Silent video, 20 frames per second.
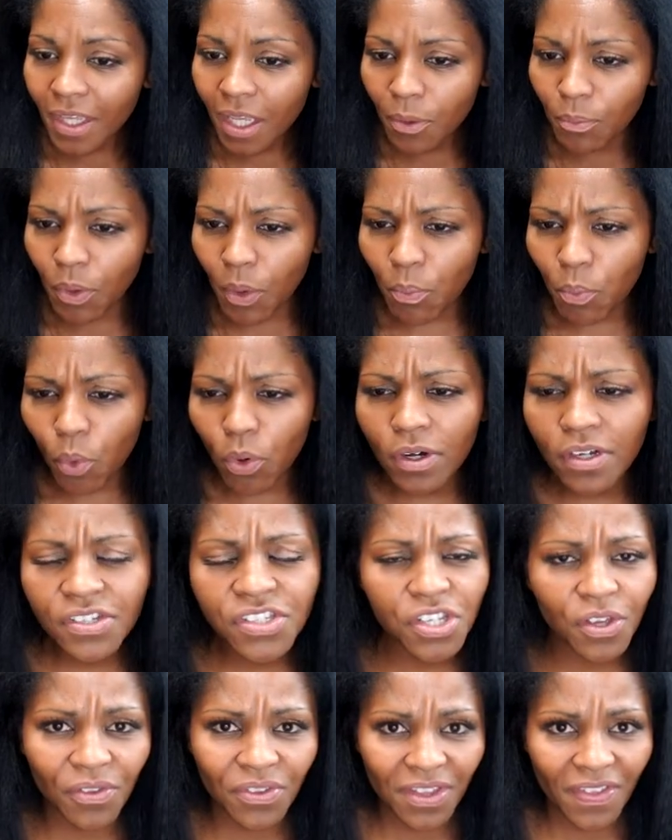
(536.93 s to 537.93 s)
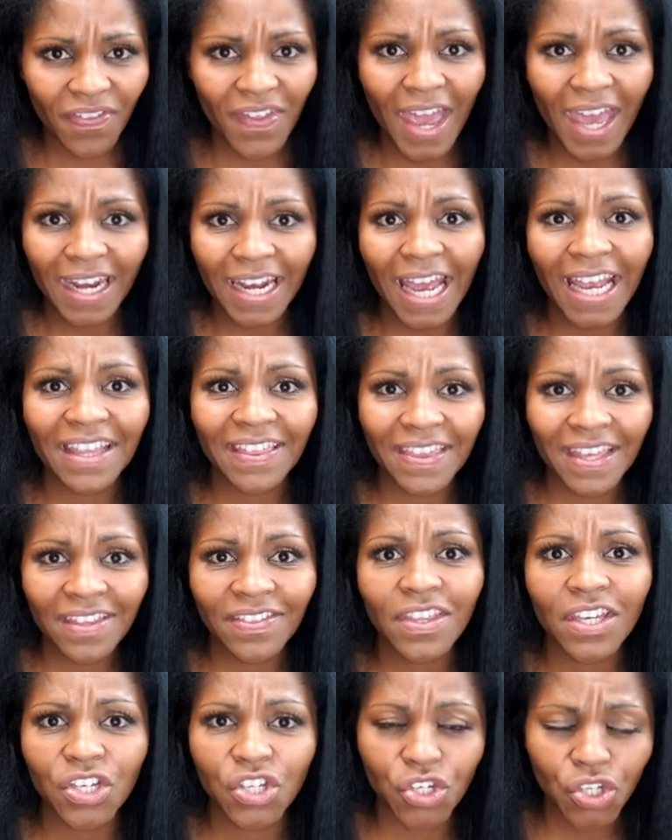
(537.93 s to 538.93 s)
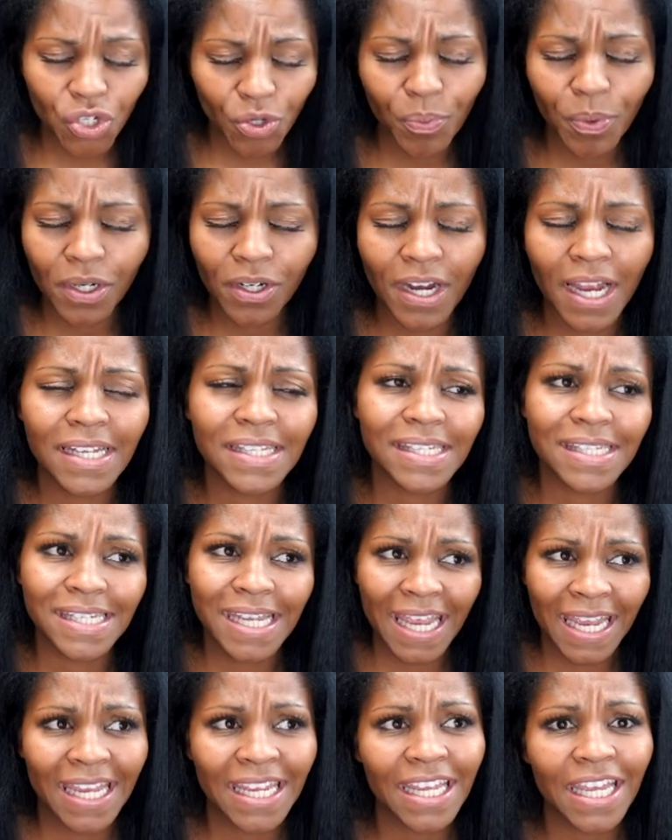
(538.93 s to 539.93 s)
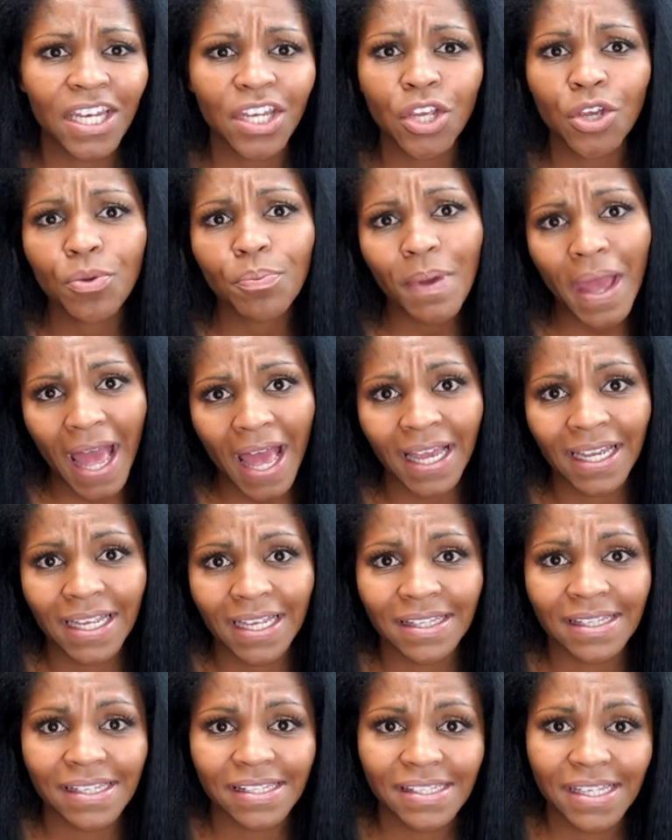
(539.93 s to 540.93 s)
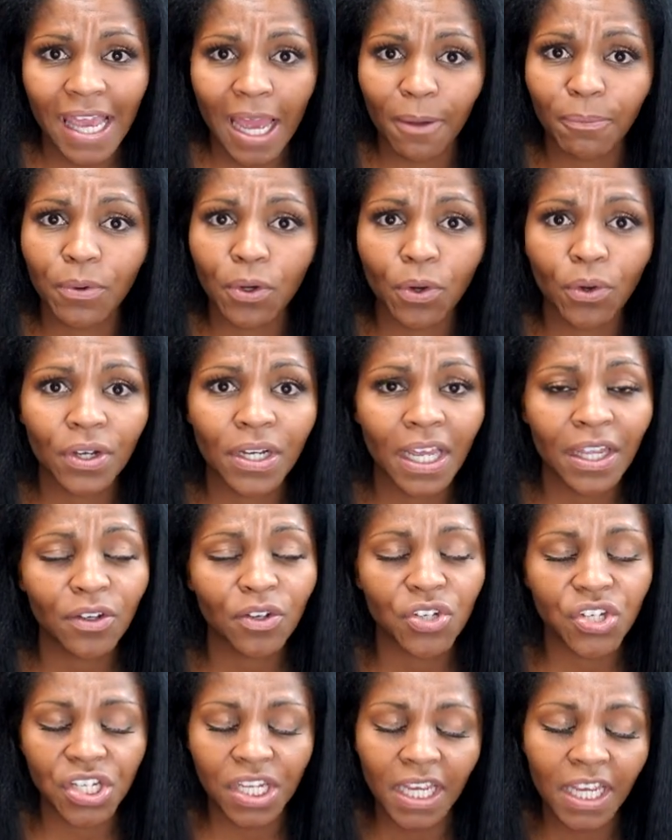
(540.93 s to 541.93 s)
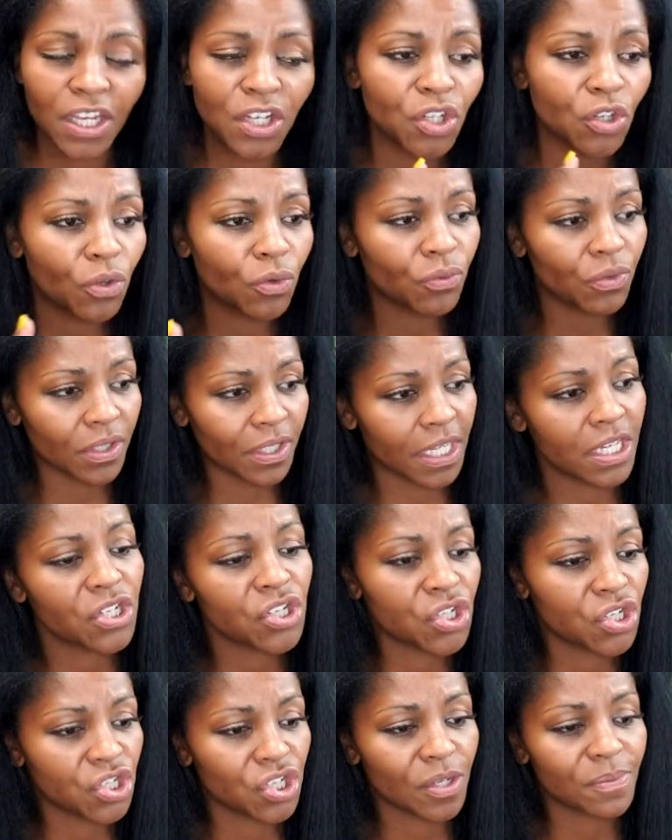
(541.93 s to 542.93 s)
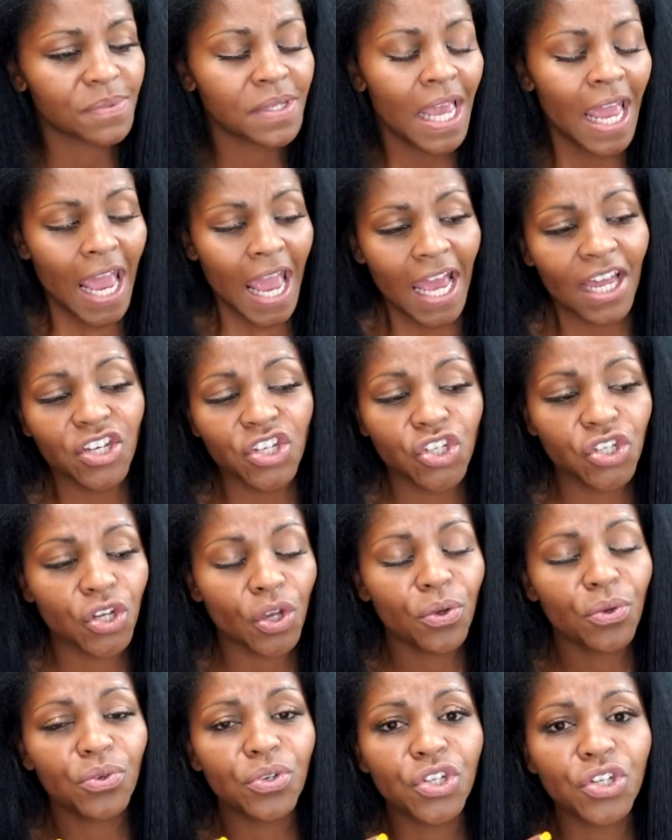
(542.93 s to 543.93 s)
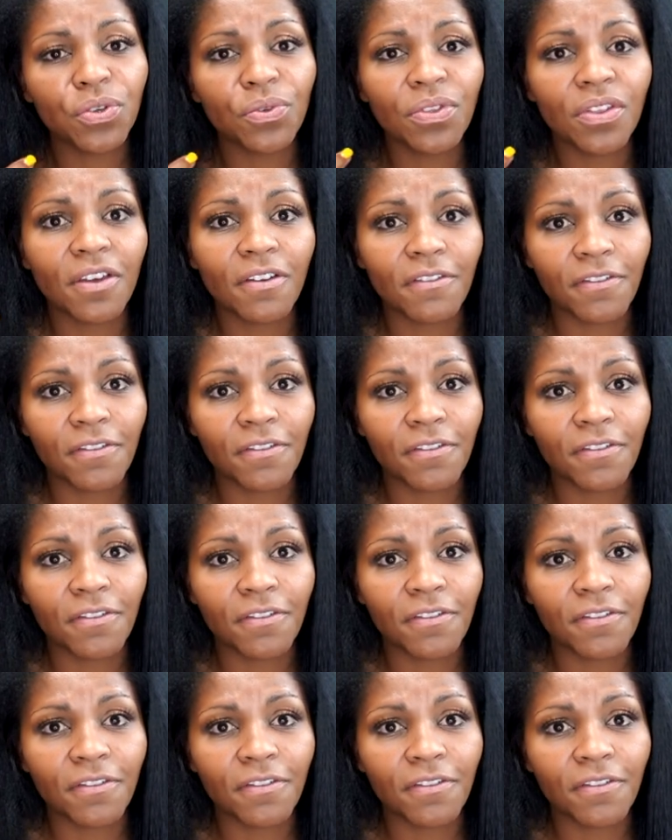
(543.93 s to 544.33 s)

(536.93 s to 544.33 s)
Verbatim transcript: But more so than that, I think that Jupiter has taken you back in this Capricorn energy in your relationships and showed you the